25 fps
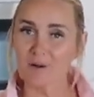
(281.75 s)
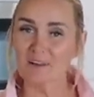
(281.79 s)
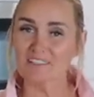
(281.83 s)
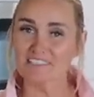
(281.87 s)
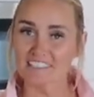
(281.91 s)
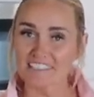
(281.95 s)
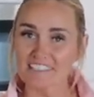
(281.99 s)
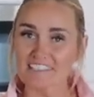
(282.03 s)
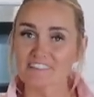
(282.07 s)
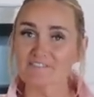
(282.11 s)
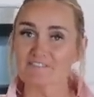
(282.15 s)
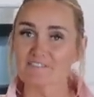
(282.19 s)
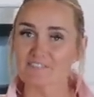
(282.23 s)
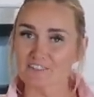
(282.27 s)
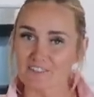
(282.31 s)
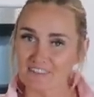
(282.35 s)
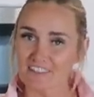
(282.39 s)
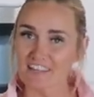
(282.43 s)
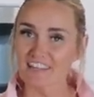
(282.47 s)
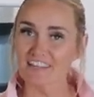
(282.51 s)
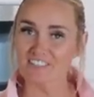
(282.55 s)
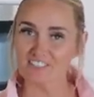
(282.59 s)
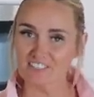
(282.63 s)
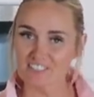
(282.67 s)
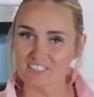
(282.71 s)
Ah,
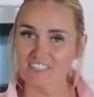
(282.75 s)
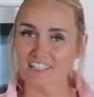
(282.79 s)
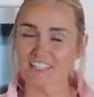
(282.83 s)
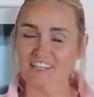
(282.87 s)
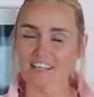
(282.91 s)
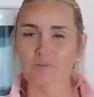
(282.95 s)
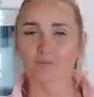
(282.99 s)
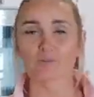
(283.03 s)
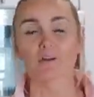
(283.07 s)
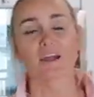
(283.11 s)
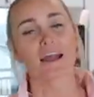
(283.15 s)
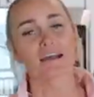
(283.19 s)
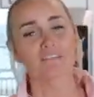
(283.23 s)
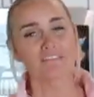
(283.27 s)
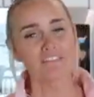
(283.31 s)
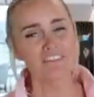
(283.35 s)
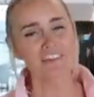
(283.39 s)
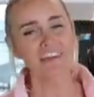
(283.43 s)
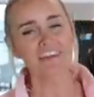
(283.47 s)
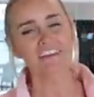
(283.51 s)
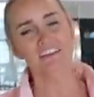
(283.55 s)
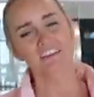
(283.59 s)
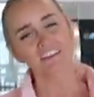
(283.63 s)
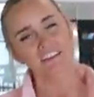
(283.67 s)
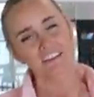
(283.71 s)
thank you, thank you.
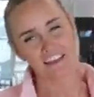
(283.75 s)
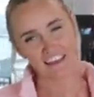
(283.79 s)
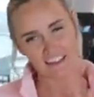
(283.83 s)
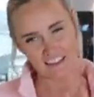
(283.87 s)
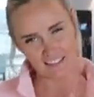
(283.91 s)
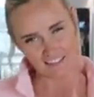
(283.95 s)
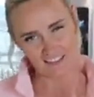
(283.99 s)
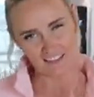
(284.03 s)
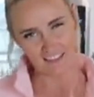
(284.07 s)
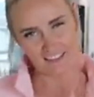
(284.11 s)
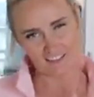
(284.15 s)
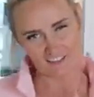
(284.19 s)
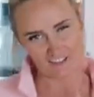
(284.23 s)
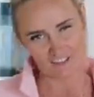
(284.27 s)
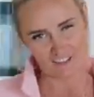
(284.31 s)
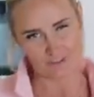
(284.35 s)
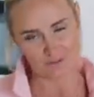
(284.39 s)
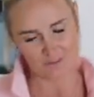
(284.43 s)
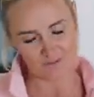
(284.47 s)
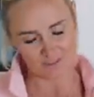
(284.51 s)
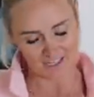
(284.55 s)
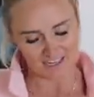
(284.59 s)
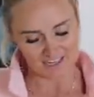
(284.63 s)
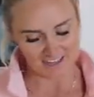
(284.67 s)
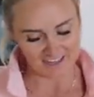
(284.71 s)
okay, yeah. Lunch,
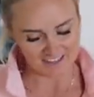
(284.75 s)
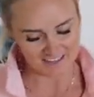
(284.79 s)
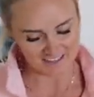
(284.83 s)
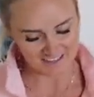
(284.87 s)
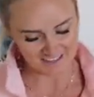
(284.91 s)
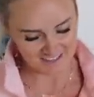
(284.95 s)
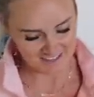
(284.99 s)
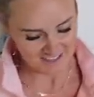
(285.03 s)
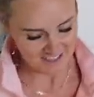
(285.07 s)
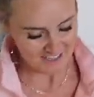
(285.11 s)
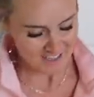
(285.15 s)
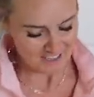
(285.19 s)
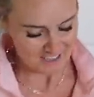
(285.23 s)
yes, thank you.